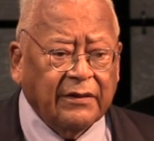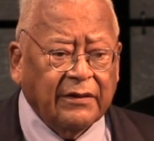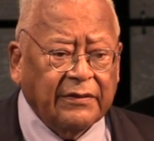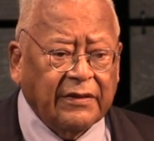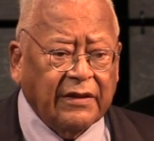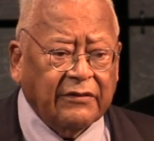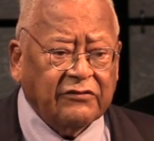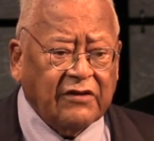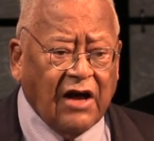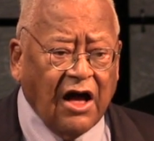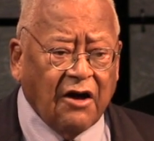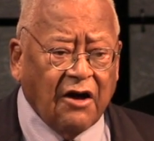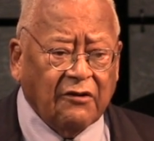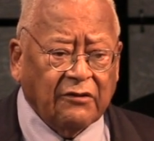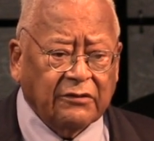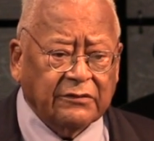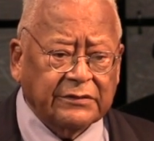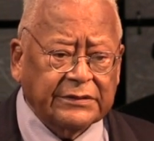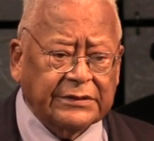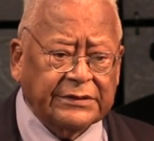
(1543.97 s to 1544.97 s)
That's
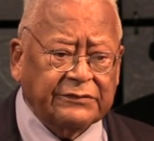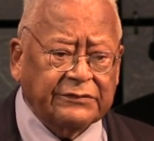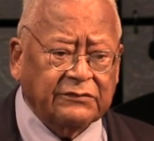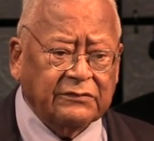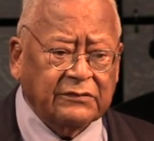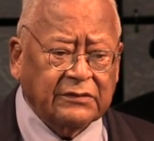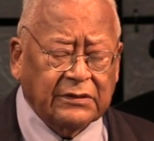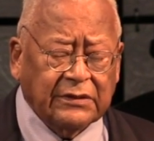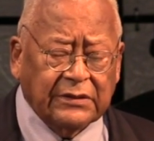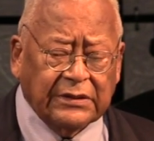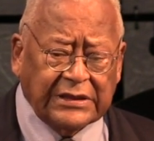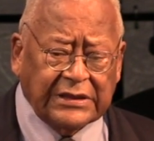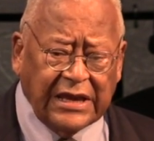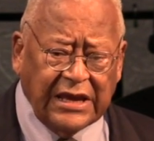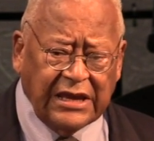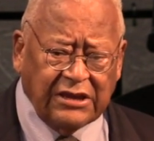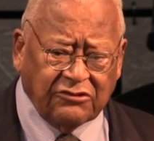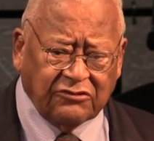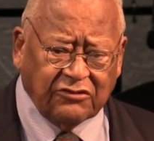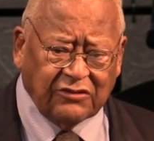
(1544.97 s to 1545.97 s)
how
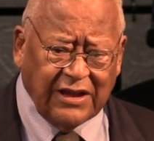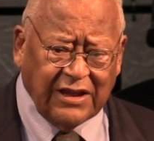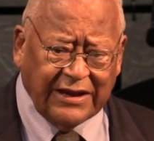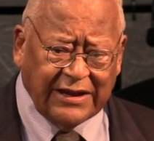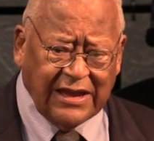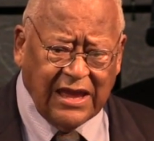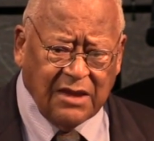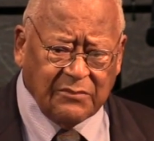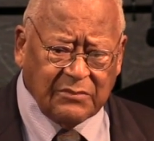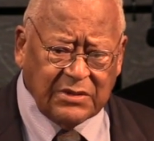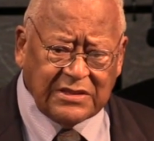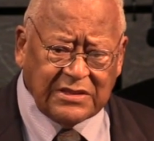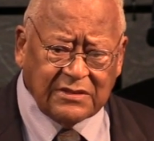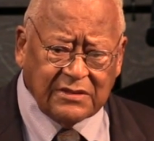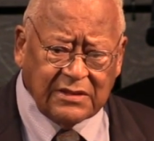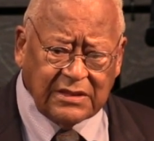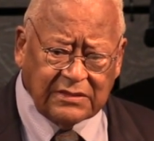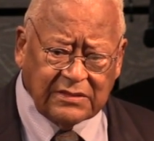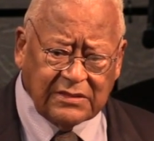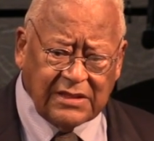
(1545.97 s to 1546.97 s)
engaged I am
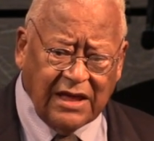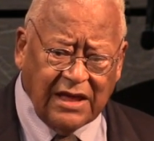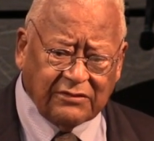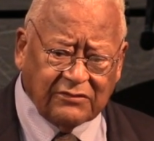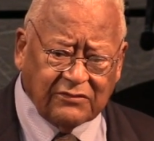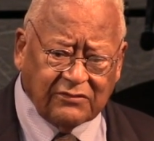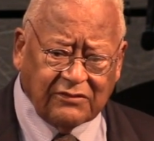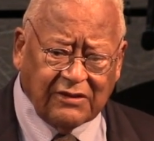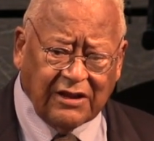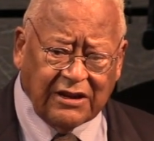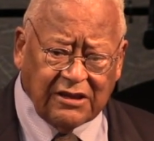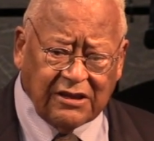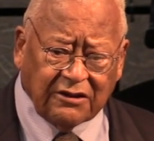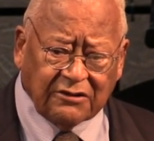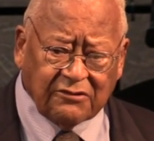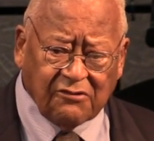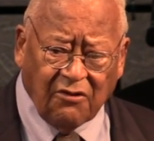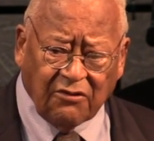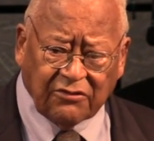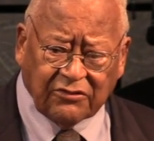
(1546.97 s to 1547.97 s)
in that study
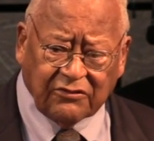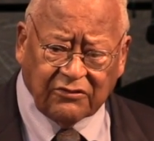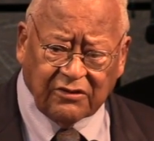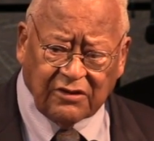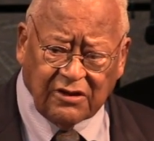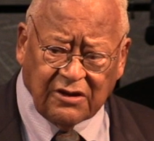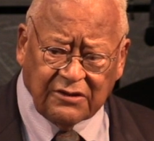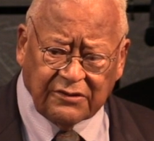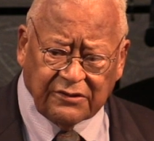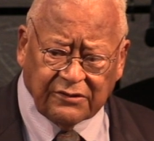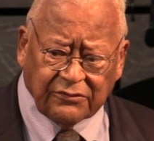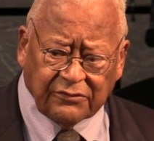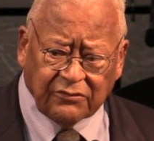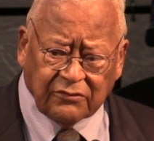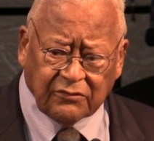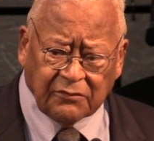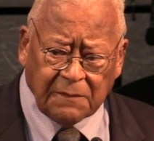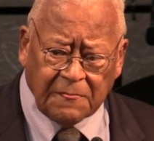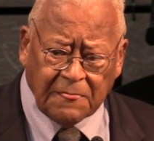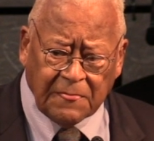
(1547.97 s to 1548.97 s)
across the years.